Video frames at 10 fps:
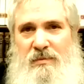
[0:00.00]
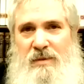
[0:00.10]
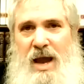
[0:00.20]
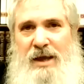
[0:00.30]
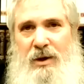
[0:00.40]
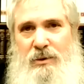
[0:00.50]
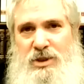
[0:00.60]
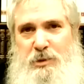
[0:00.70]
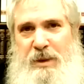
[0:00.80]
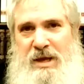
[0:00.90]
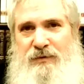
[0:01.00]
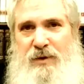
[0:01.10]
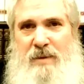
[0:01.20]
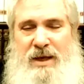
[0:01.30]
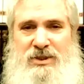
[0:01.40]
I don't speak for
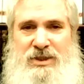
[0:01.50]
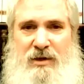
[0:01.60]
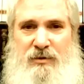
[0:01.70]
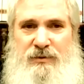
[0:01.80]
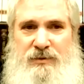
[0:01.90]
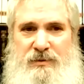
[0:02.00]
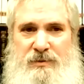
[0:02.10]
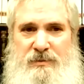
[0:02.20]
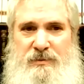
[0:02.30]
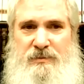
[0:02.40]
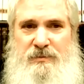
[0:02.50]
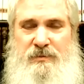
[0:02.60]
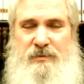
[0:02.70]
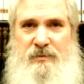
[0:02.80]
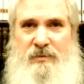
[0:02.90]
myself.
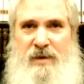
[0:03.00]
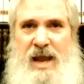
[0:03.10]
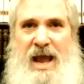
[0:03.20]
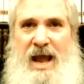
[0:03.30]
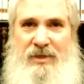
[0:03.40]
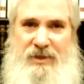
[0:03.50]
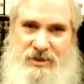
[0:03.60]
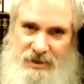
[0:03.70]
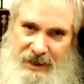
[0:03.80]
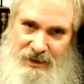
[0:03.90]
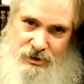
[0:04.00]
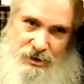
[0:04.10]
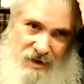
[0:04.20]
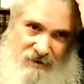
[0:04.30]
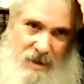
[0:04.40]
And this nation
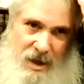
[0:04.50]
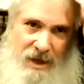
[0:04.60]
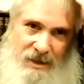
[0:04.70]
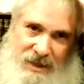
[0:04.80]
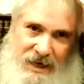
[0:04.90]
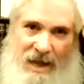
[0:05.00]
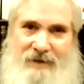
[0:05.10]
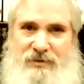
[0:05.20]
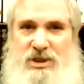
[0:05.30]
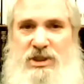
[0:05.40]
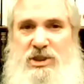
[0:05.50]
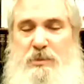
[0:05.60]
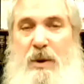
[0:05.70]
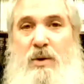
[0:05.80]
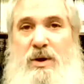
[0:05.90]
of mine that has
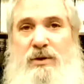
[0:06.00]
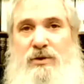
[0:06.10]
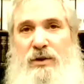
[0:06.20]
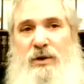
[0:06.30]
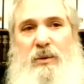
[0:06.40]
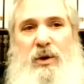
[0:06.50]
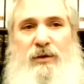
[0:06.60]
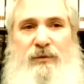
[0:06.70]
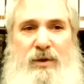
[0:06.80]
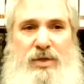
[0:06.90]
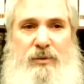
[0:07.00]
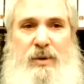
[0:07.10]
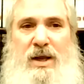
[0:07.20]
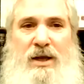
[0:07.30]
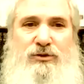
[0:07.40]
spoken to the world for
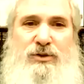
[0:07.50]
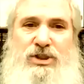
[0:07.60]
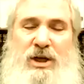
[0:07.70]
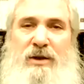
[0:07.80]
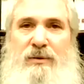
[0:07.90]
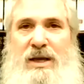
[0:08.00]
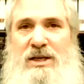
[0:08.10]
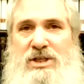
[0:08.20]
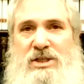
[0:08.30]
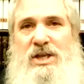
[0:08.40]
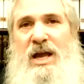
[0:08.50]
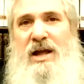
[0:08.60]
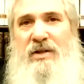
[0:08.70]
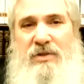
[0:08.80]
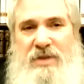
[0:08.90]
300 generations
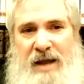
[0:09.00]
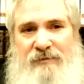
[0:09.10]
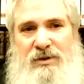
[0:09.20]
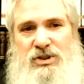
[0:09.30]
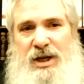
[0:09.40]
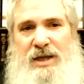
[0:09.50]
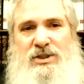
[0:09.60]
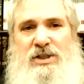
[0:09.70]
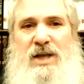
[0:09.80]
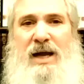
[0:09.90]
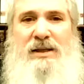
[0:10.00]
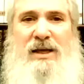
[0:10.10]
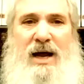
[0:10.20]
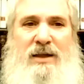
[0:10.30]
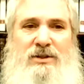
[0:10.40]
never changed its
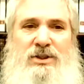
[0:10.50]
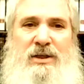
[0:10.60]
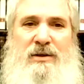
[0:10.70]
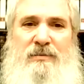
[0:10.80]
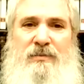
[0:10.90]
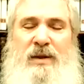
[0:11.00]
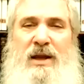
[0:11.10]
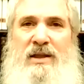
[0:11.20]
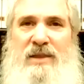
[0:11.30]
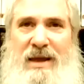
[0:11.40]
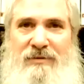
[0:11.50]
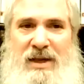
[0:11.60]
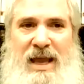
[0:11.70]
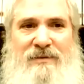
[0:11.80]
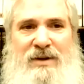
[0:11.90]
ideology, never
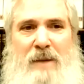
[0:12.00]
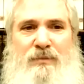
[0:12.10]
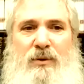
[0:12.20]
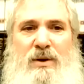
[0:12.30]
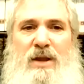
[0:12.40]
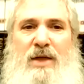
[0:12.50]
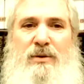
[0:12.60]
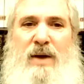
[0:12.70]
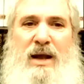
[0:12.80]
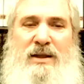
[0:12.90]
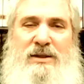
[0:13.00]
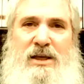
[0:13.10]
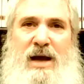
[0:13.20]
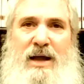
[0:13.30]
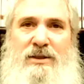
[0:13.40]
gave it up for another
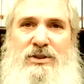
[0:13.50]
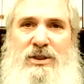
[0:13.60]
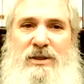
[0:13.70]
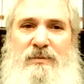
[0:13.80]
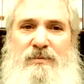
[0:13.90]
ideology.